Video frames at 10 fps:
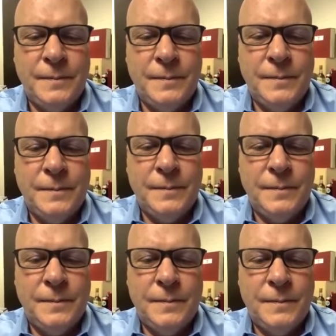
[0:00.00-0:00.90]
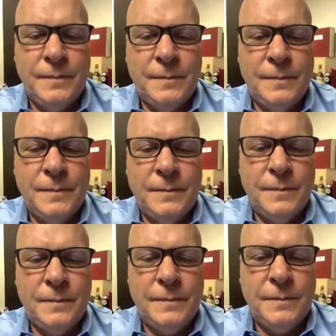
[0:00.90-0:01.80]

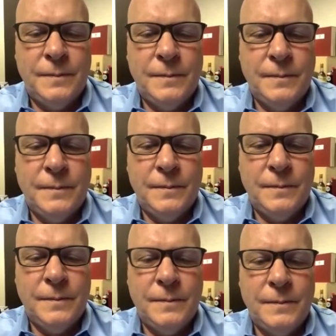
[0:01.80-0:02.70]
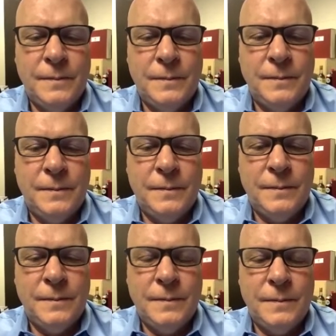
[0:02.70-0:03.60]

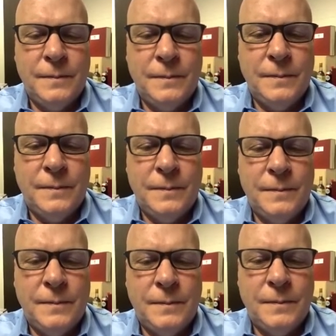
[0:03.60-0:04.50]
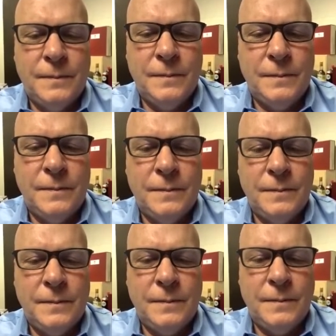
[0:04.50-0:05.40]

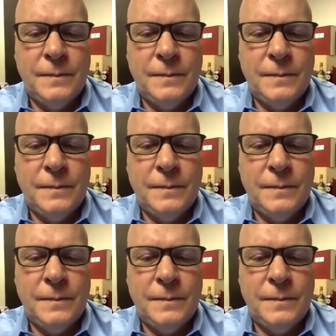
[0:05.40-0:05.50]
No words are spoken by the person on screen.